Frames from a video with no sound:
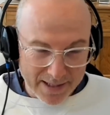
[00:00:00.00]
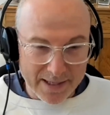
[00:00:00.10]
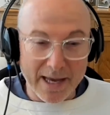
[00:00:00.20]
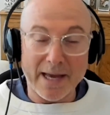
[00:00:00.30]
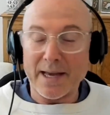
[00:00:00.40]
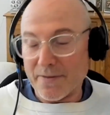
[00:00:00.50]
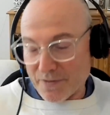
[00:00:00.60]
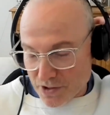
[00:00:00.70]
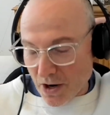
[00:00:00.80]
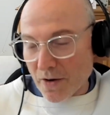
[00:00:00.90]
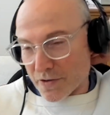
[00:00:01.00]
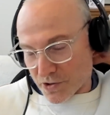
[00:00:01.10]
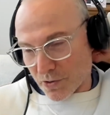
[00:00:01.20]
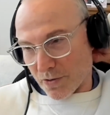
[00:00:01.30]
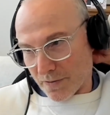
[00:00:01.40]
Yeah. For
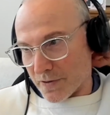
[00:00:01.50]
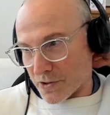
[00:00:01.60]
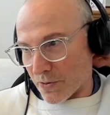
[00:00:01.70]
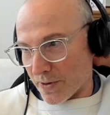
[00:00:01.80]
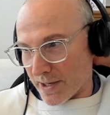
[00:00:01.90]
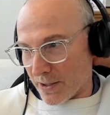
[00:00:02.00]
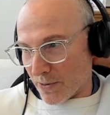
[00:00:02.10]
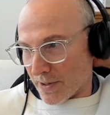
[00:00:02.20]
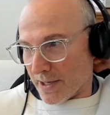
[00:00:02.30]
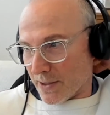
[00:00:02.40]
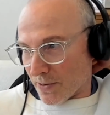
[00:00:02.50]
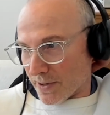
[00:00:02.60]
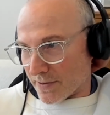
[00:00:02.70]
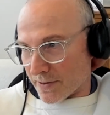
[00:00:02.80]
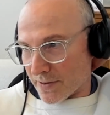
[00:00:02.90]
sure. In
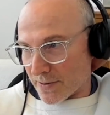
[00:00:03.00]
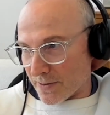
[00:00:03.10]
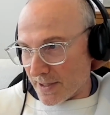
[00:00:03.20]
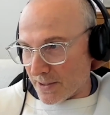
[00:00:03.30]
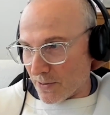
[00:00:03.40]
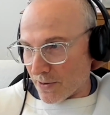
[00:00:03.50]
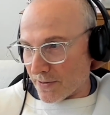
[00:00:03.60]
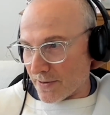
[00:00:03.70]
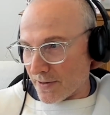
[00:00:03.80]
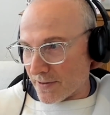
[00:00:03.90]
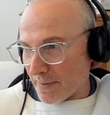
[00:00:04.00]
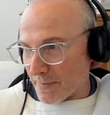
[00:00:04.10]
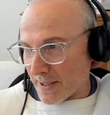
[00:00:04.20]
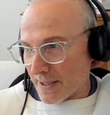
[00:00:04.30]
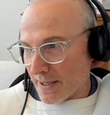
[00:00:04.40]
order to do
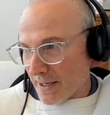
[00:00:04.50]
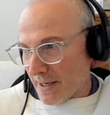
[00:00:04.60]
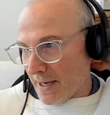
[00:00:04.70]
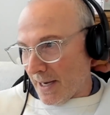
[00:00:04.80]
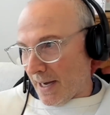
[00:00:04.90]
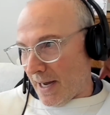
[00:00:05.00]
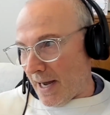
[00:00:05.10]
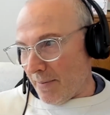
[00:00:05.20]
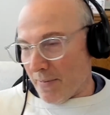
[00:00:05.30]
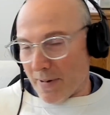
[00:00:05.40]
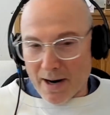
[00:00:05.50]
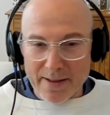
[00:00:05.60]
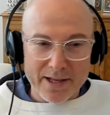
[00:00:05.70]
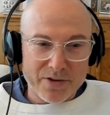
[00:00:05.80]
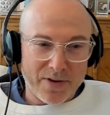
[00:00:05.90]
something. All right,
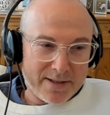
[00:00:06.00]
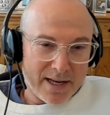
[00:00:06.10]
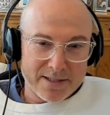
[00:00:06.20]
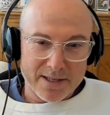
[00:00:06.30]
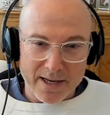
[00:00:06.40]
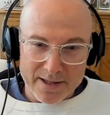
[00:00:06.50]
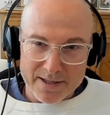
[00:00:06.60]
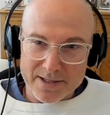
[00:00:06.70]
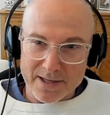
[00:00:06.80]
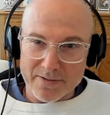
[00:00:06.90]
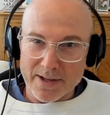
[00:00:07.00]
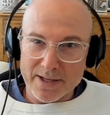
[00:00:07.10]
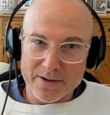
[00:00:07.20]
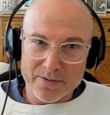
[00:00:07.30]
that's fantastic. I think, Siva, I think